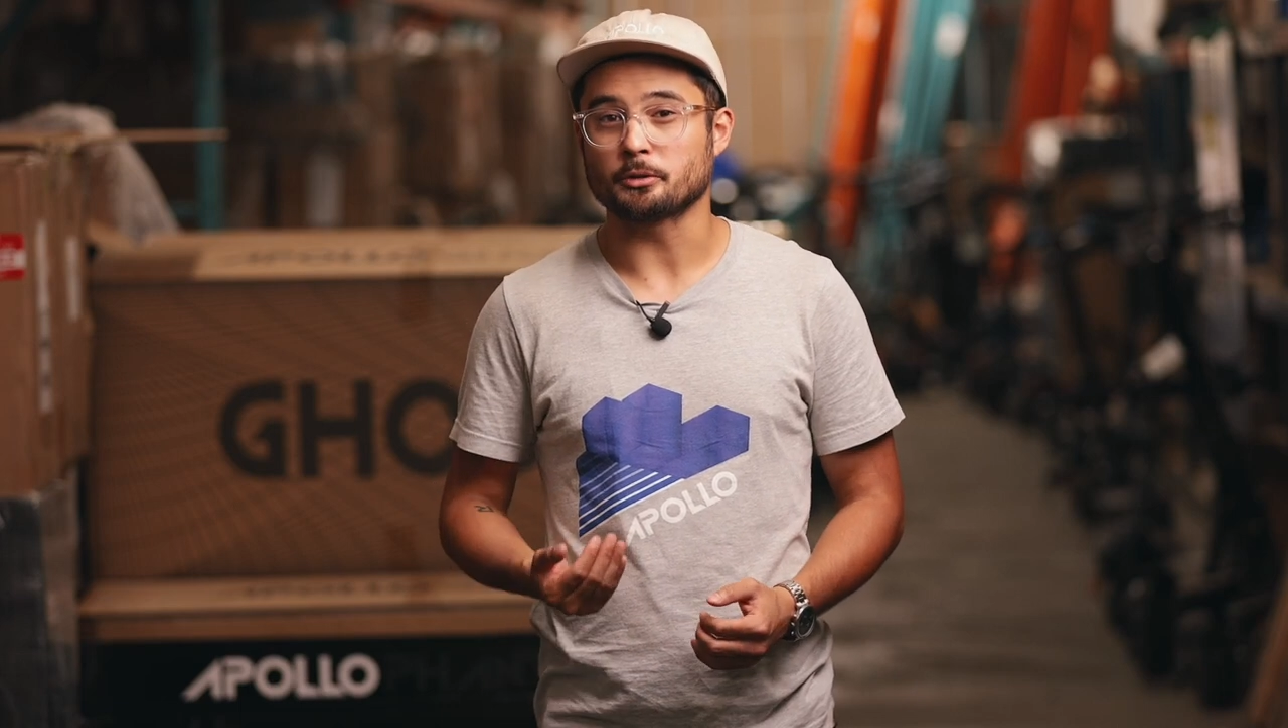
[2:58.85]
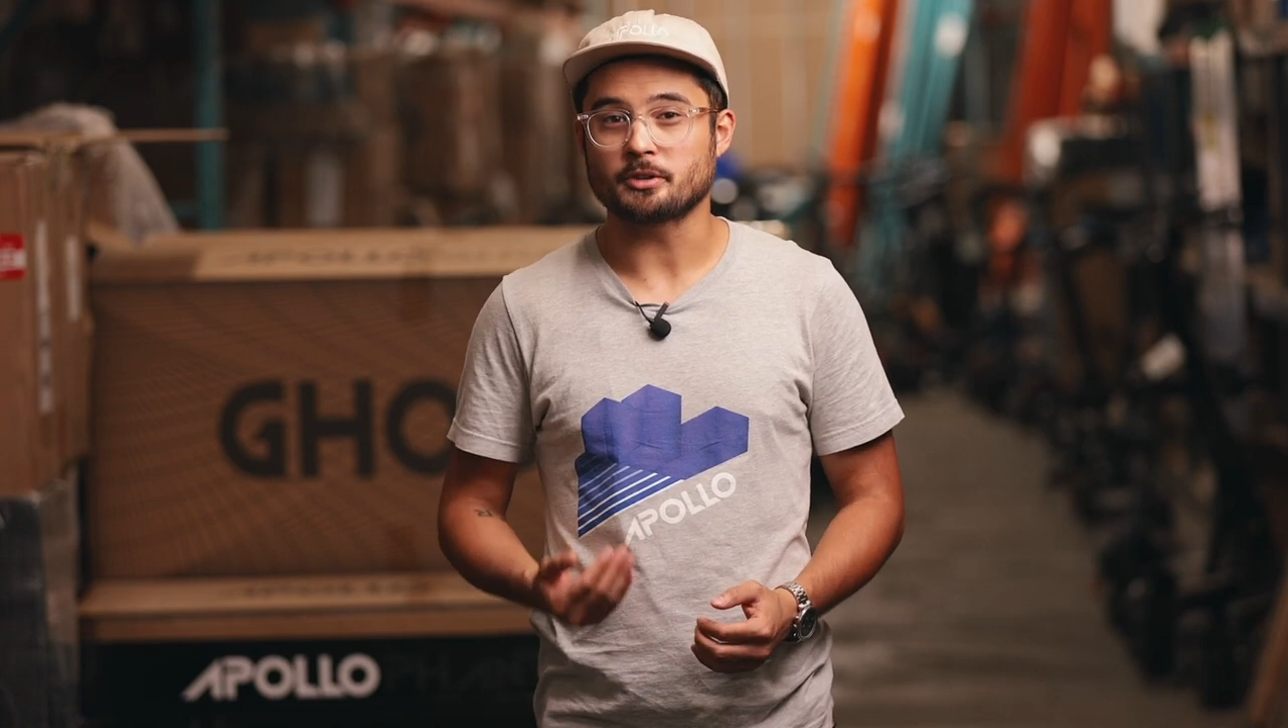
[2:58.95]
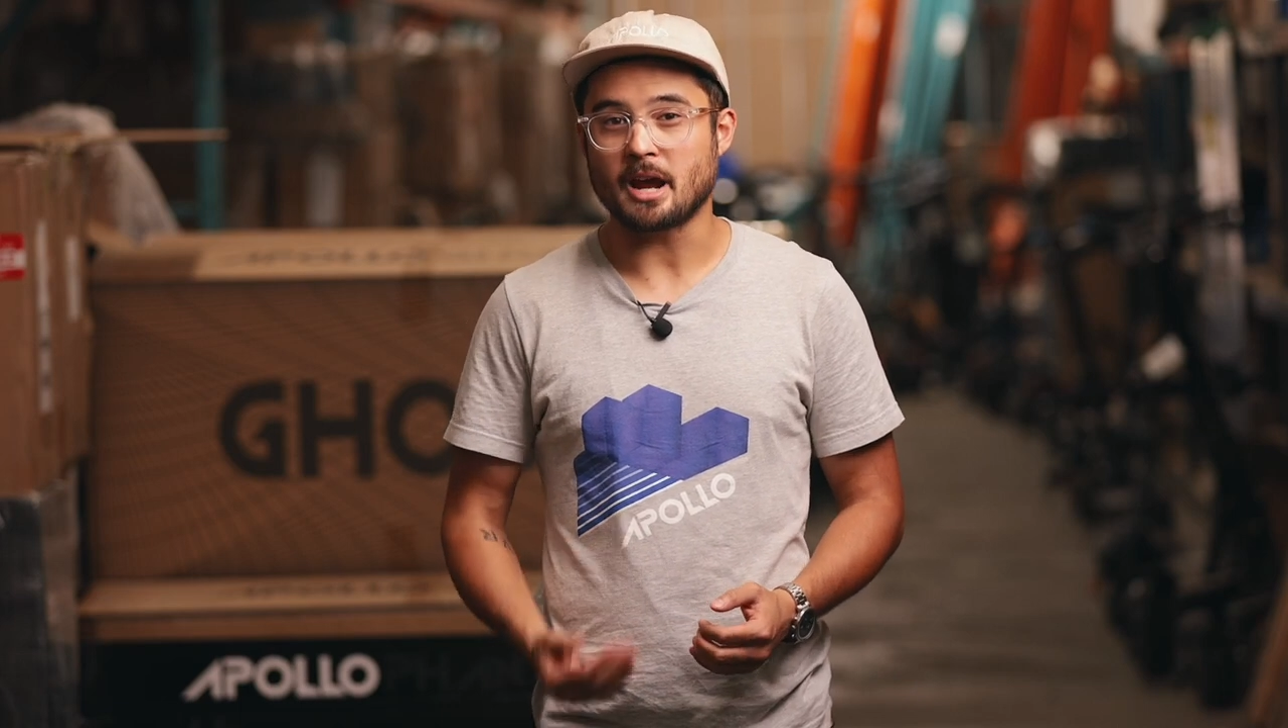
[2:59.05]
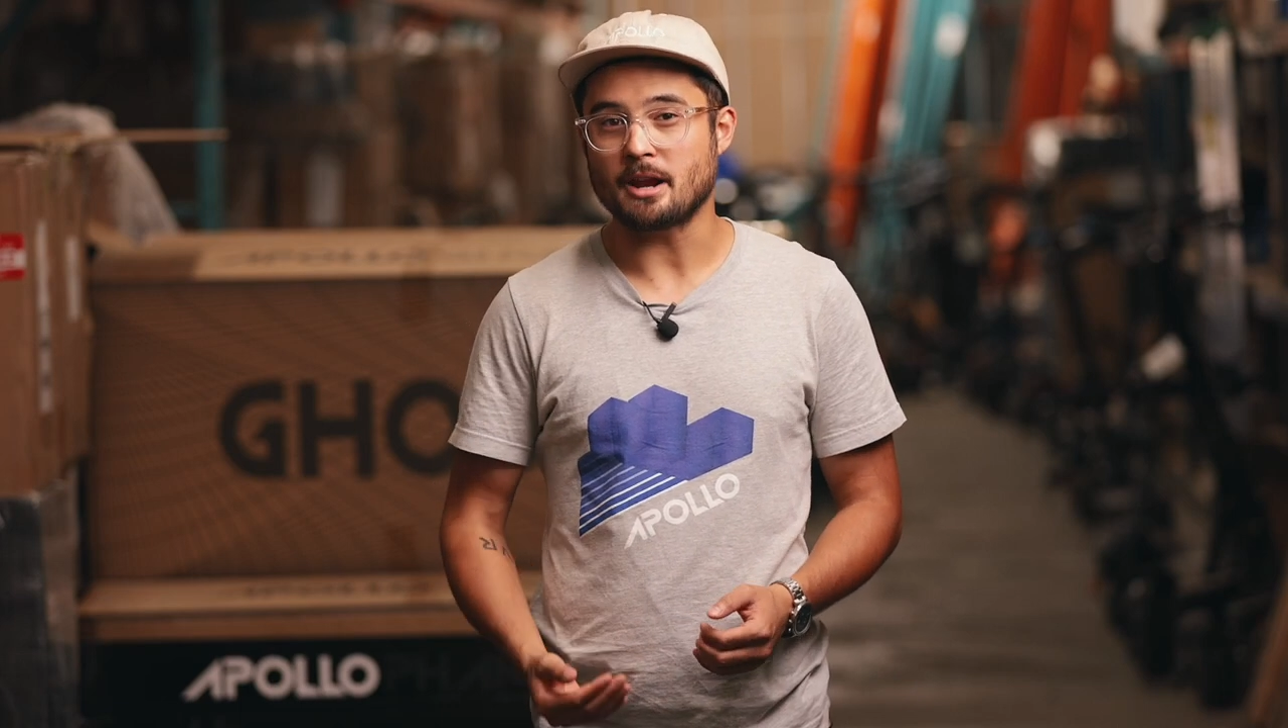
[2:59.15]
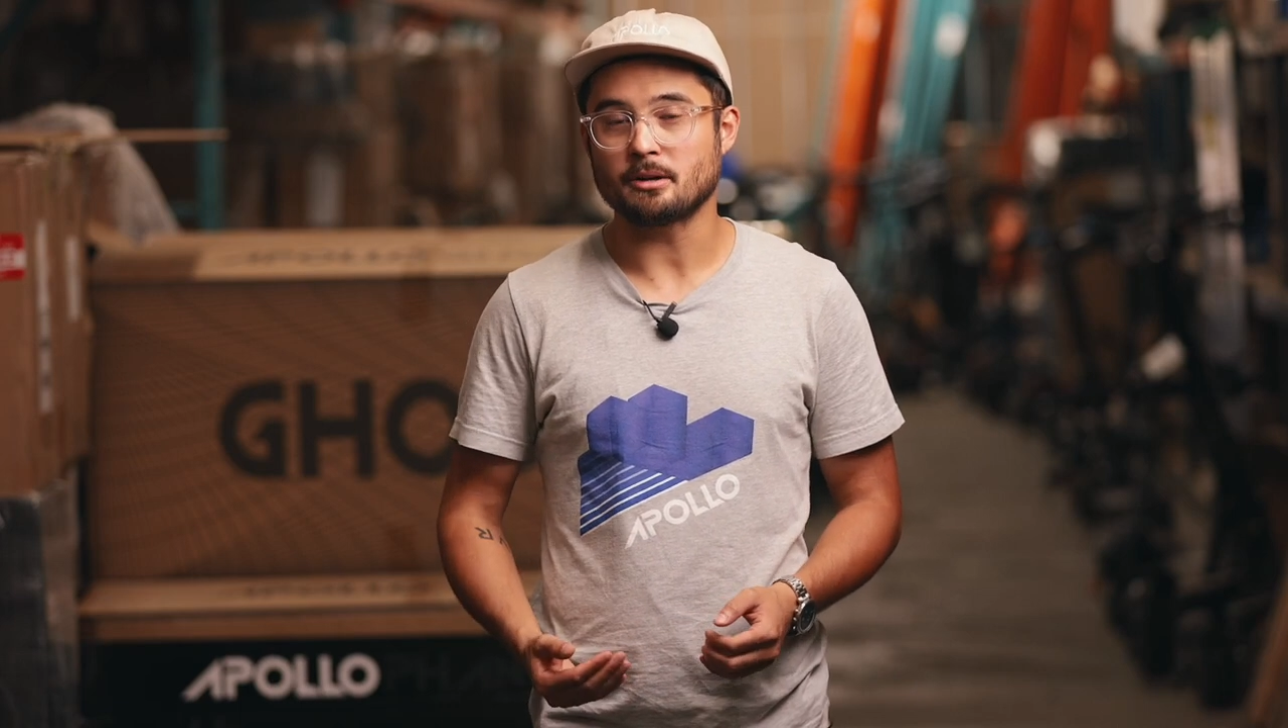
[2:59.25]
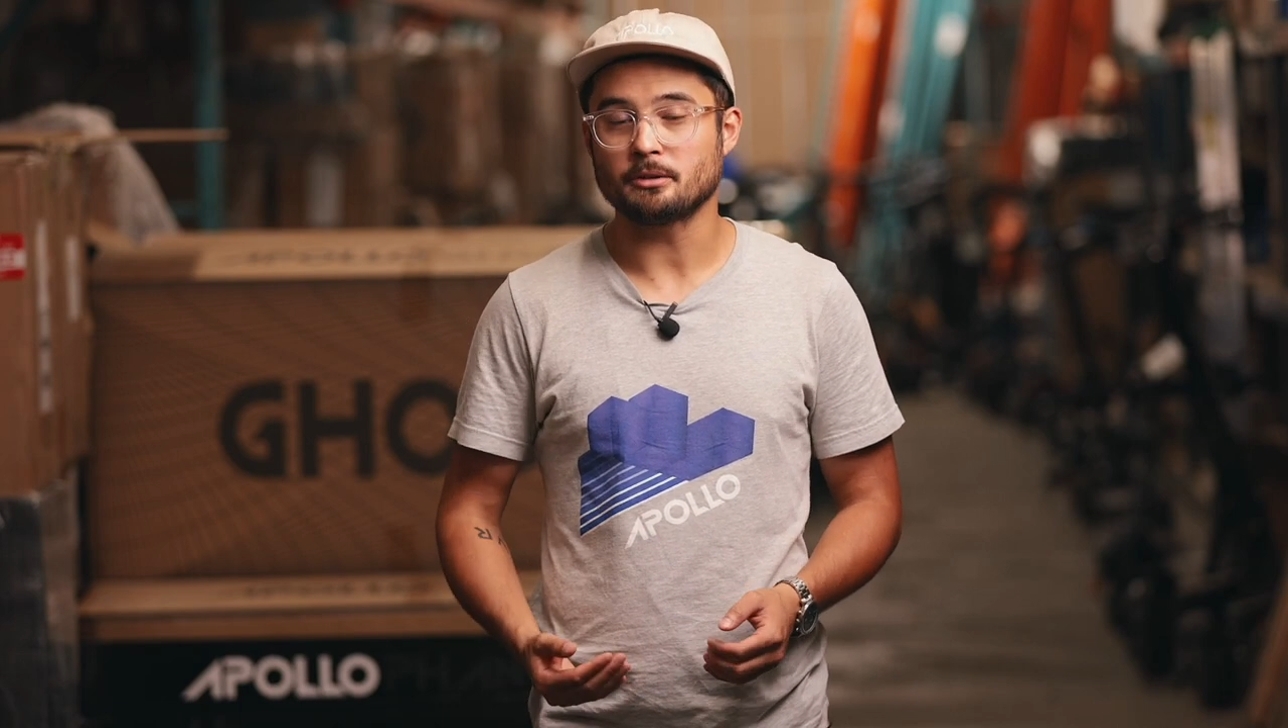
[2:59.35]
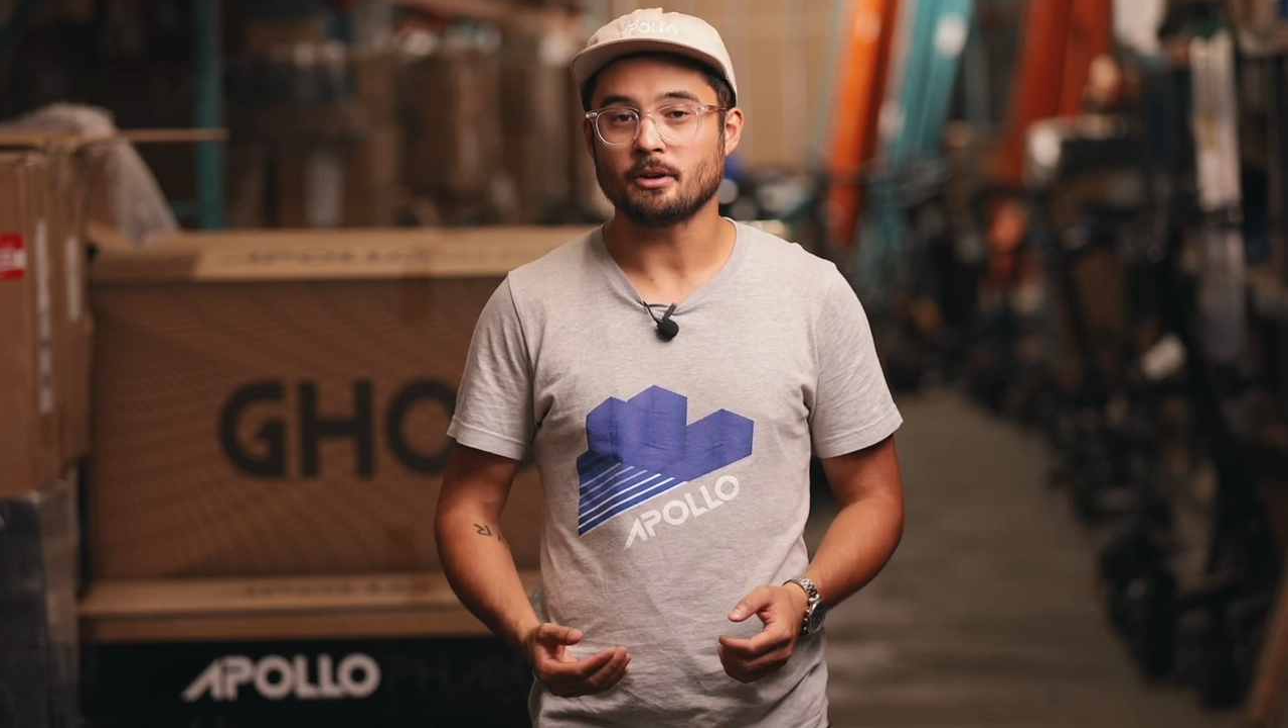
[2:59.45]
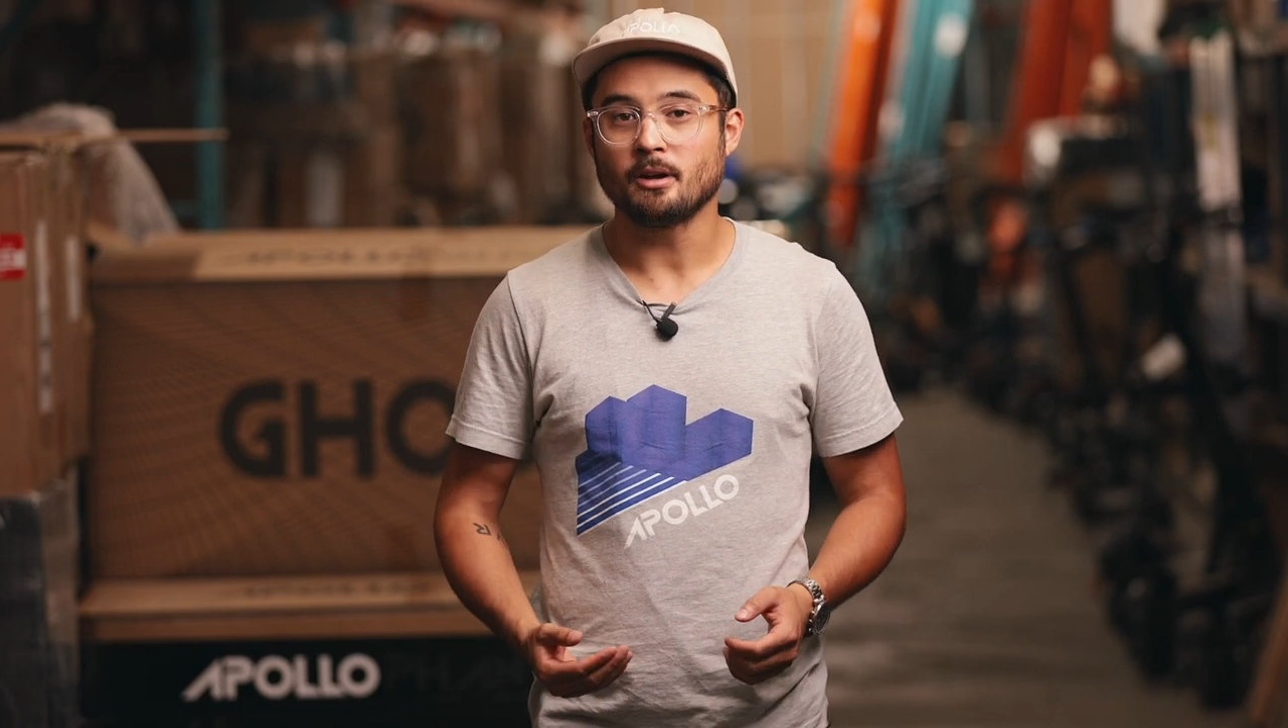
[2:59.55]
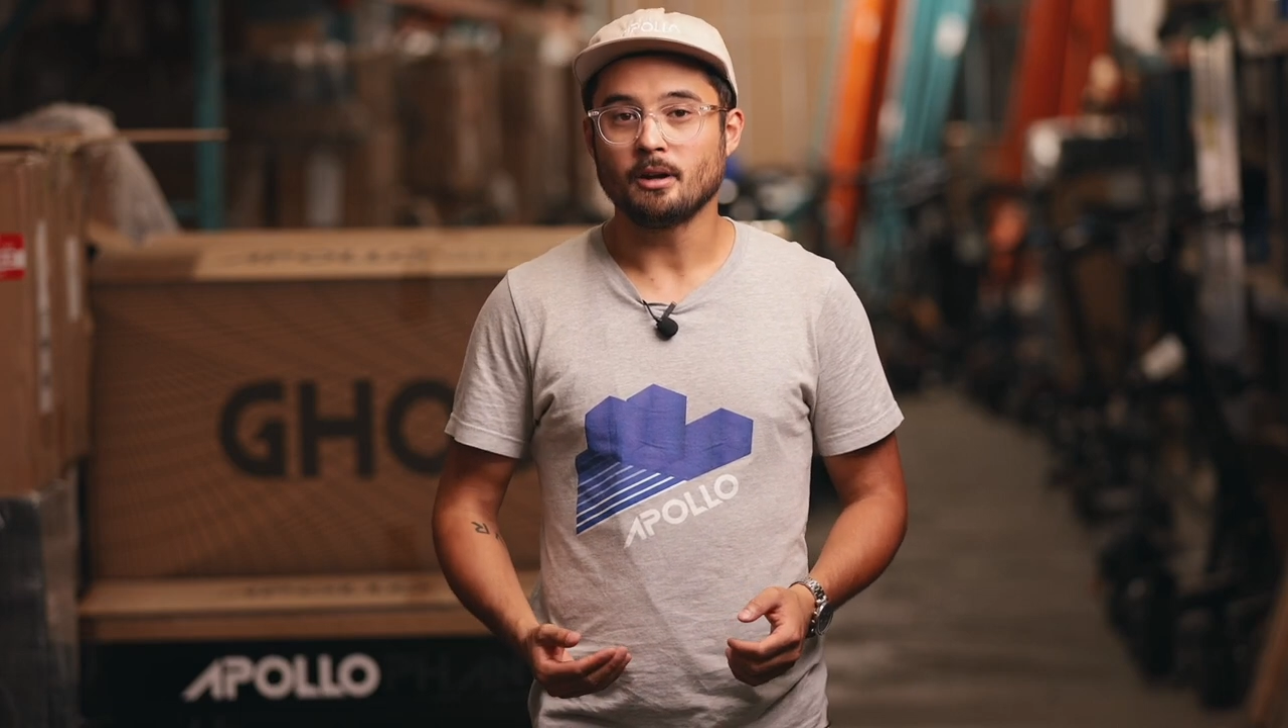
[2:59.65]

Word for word: standards,